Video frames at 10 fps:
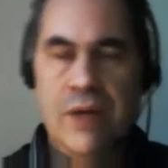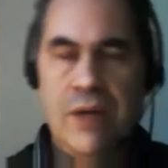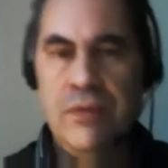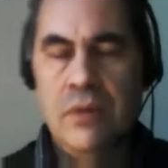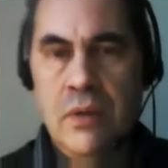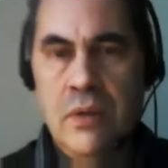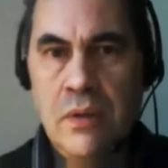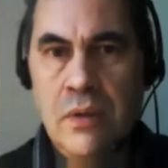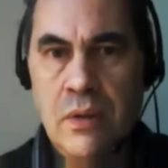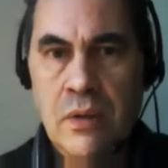the, the, the,
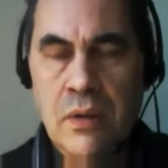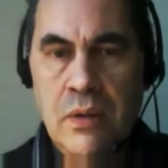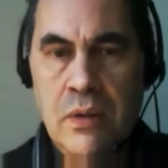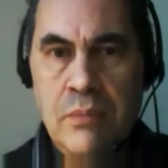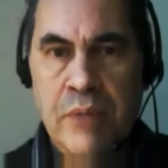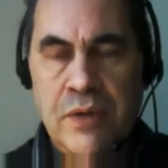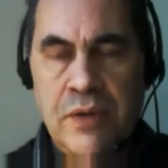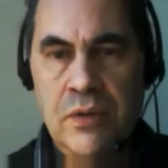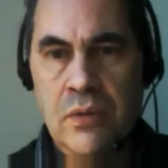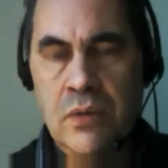the, the better you
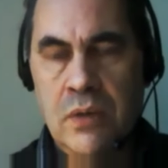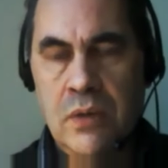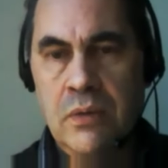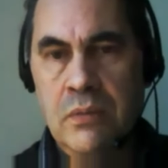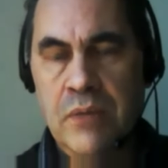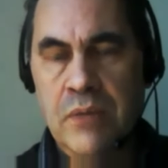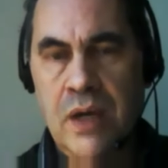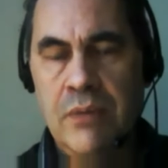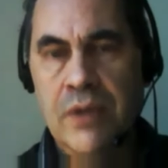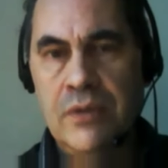grow, become
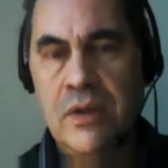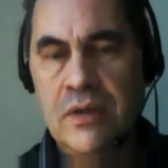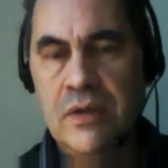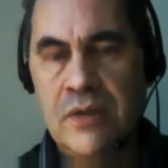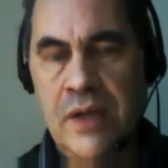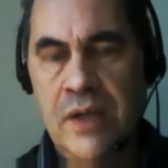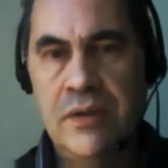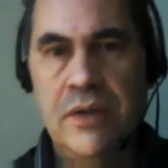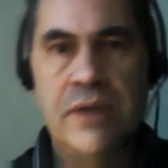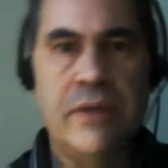into kind of selecting
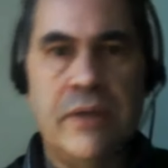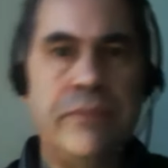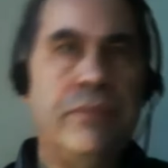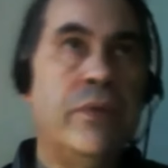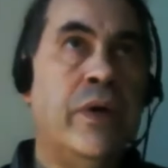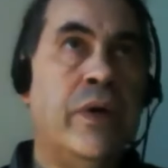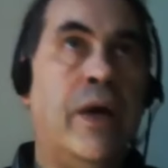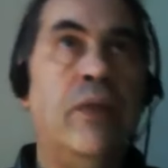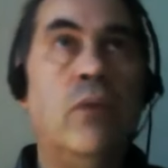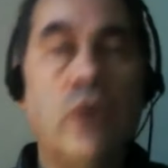data. Yep. And the
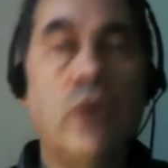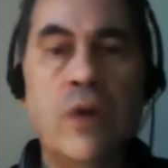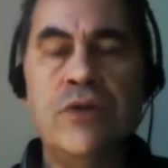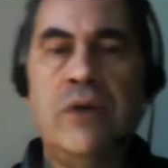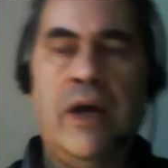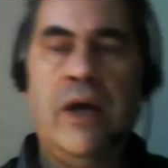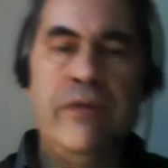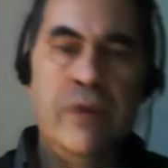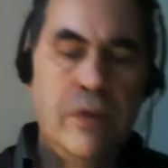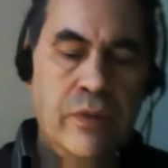more knowledge you have,
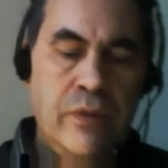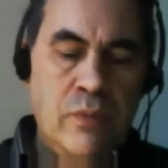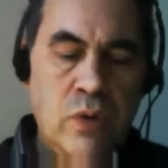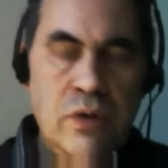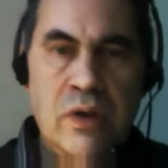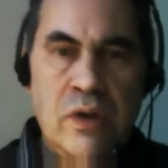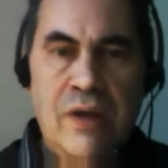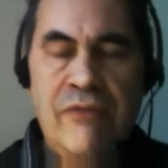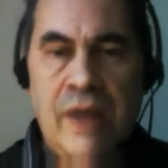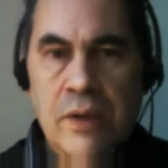the more you can
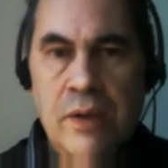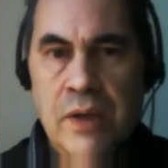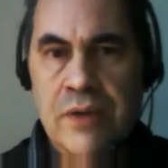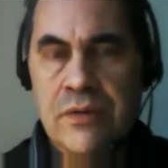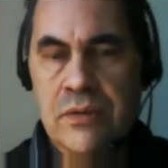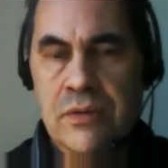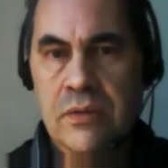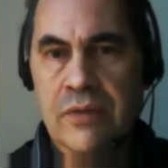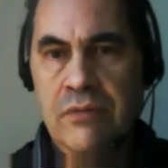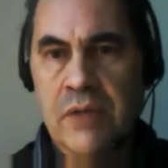evaluate your
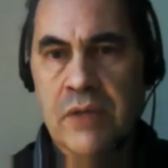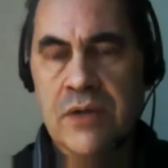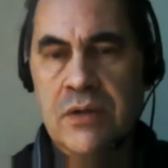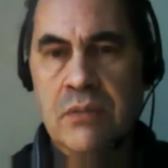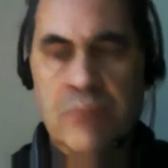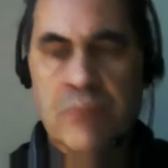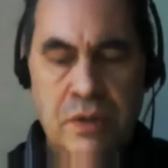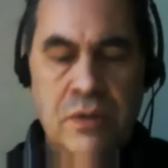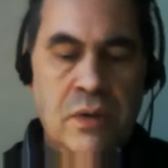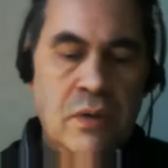information. But
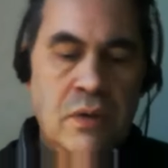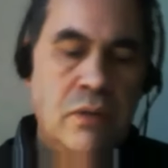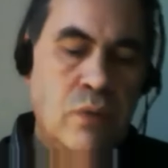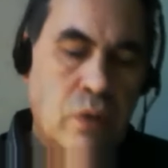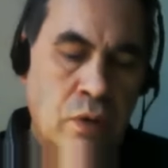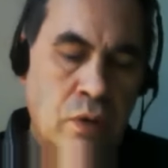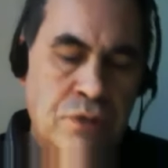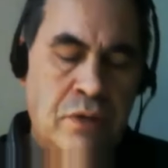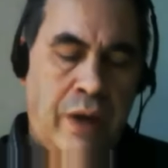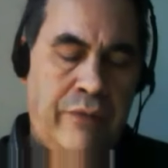the more knowledge you have,